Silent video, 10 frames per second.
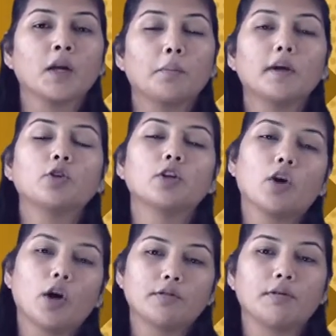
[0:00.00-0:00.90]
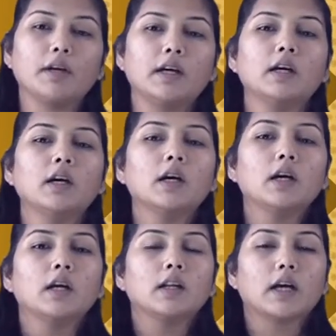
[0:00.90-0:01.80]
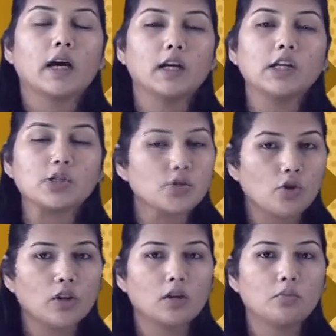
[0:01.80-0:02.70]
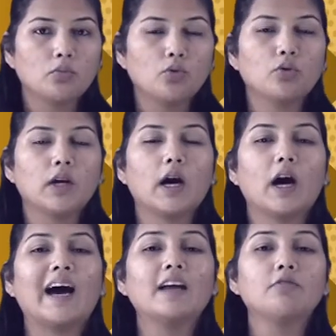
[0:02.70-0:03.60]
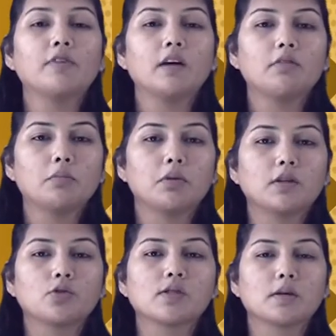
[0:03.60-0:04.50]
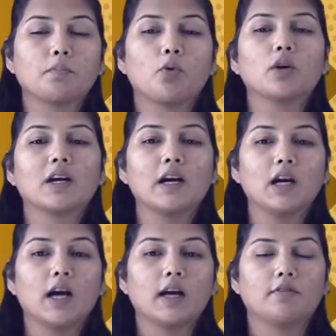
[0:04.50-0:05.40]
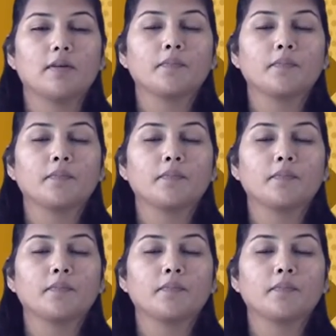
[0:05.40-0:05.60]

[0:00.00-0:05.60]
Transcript: But on the contrary, the conditions on the moon are unfavorable to support life.